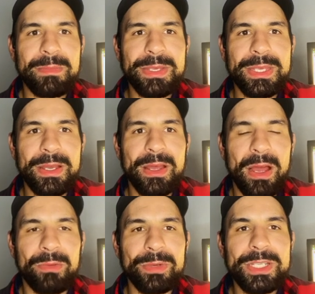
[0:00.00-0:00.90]
to be a,
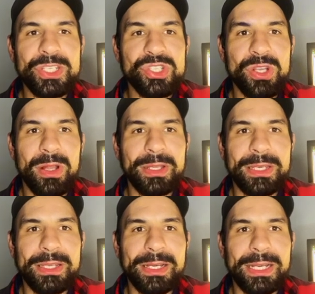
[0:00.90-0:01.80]
a, really
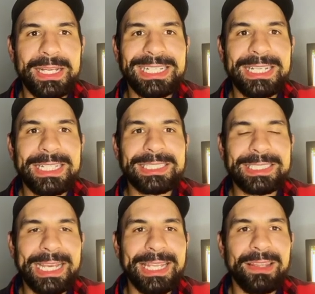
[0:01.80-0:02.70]
solid uh,
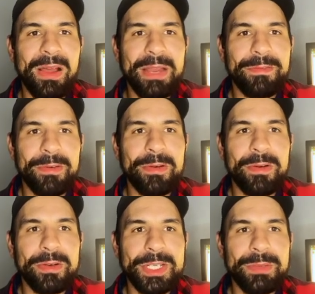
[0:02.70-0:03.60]
second line
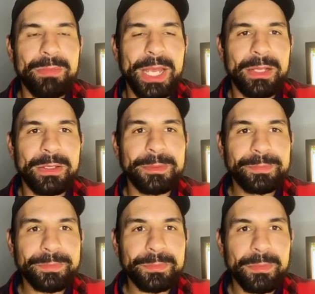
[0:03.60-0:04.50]
for Team Michael.
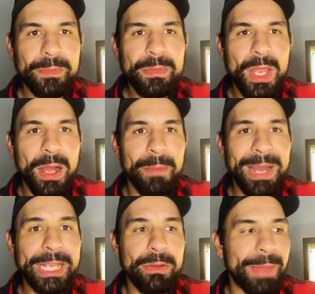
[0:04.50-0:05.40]
Uh,
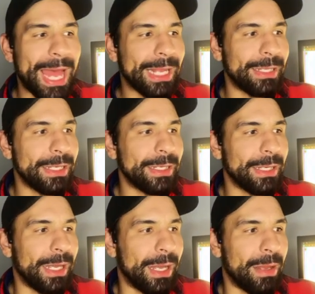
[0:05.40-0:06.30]
Michael
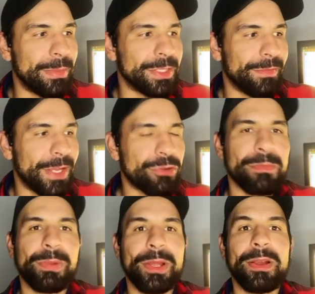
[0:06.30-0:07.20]
Backlund um, is a
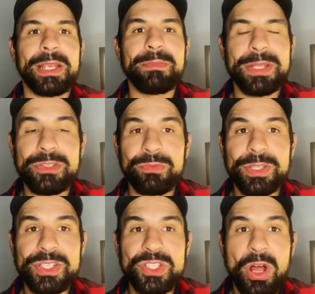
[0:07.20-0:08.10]
veteran player. He plays a
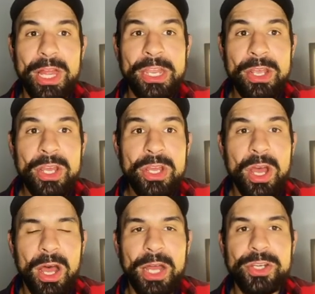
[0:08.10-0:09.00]
really solid
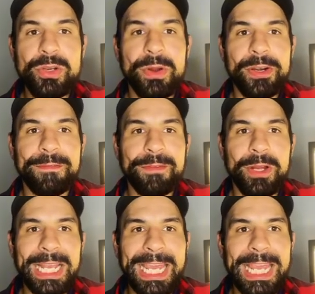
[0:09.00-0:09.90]
uh, 200
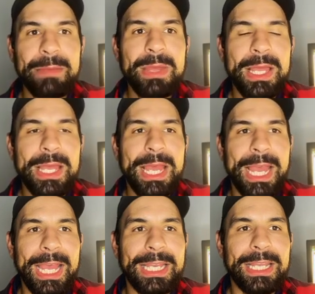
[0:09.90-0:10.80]
foot game
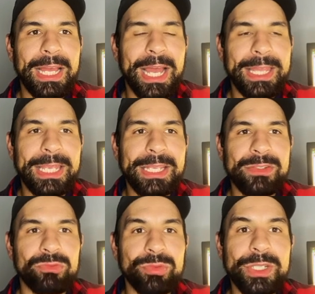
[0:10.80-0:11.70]
and uh, I think
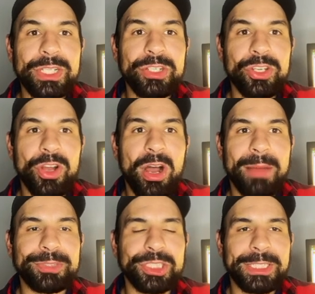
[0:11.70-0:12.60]
he's a really good
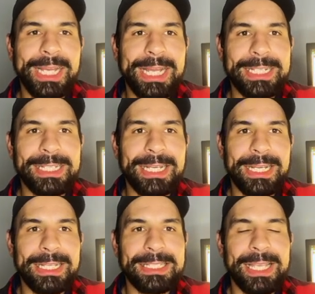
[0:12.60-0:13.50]
option at
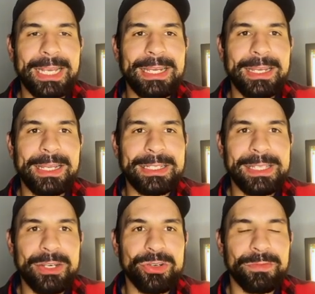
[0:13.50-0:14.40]
uh, second uh,
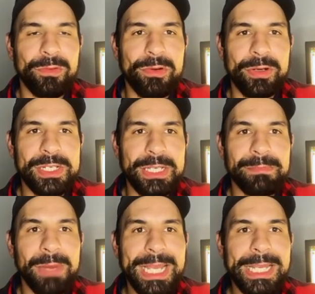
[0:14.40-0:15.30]
center for
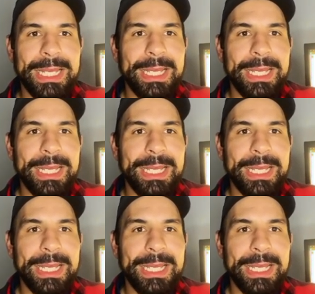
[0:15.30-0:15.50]
Team Mike.